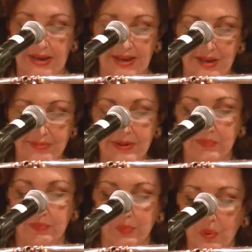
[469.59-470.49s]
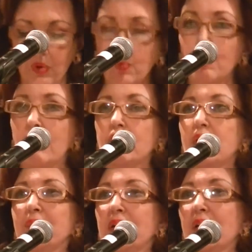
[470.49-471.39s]
even more
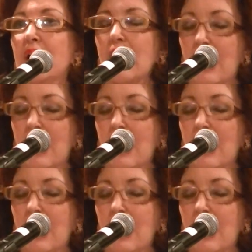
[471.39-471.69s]
welcoming